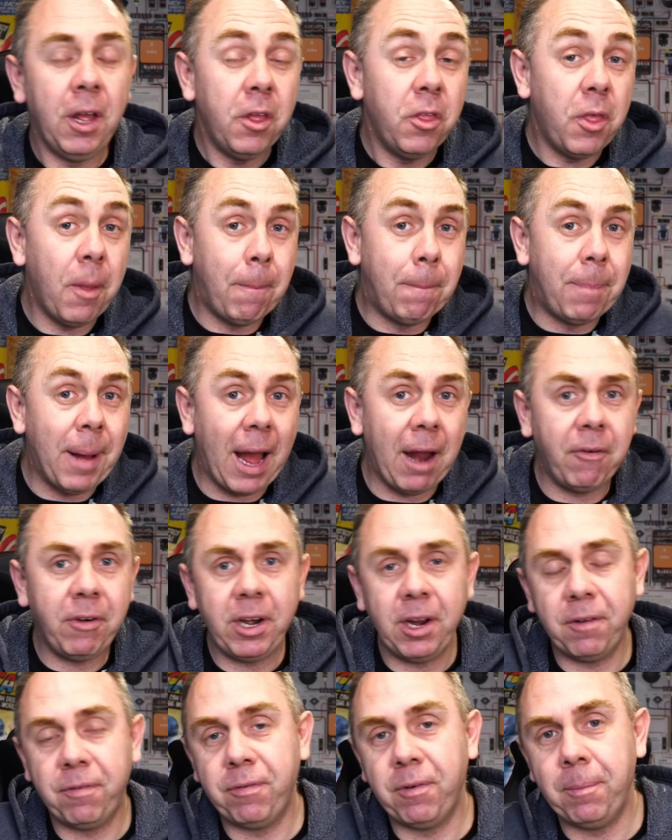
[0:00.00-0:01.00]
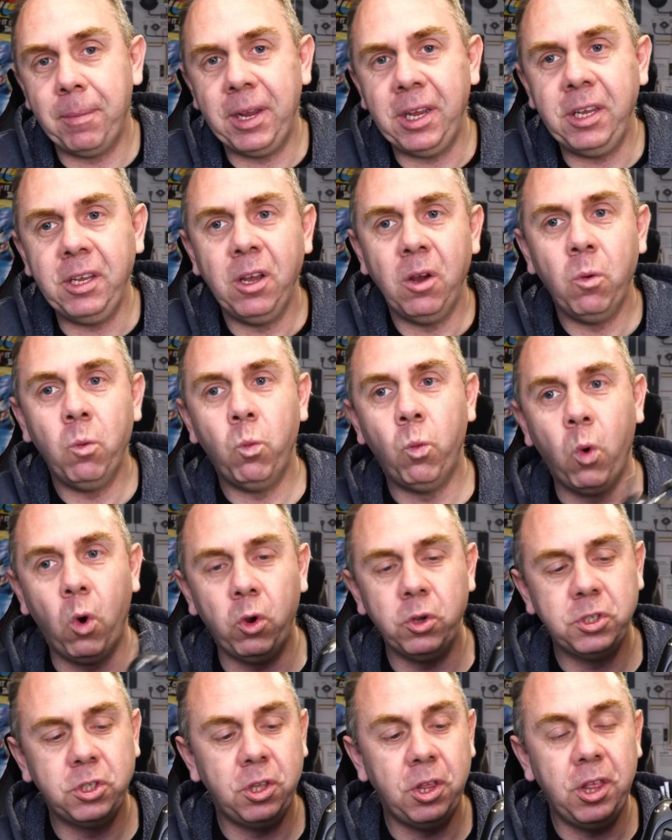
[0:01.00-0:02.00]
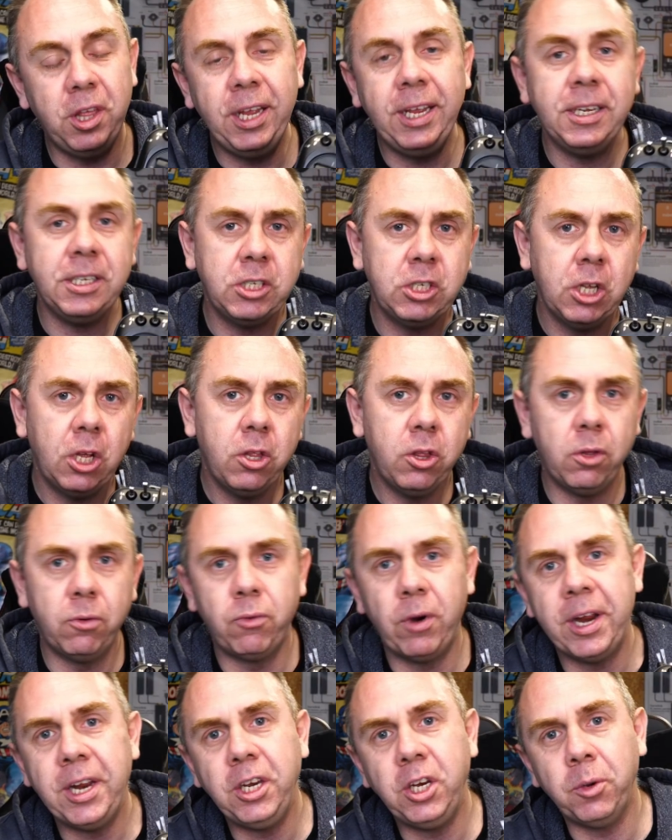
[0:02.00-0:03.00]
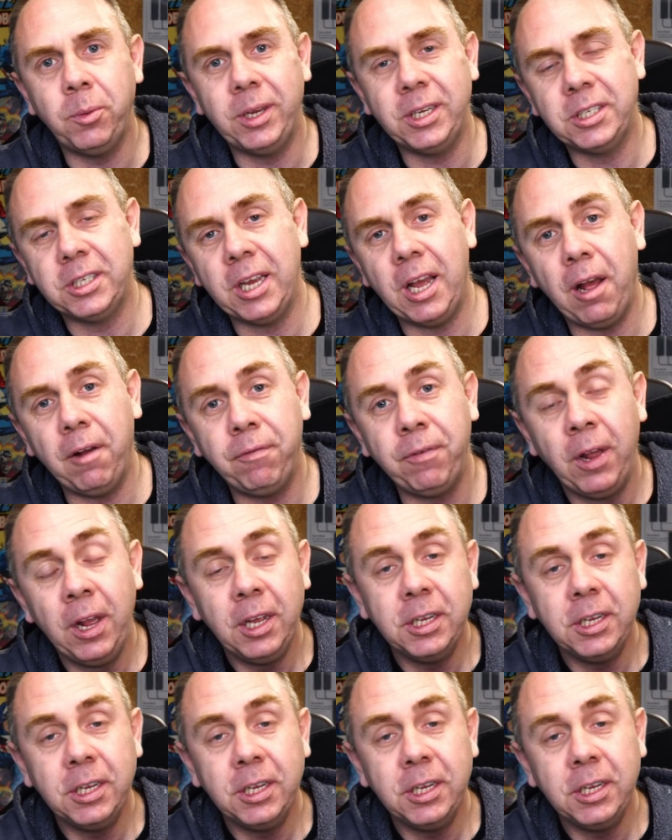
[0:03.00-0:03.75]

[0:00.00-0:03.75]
the barrier for me was this, the radio itself,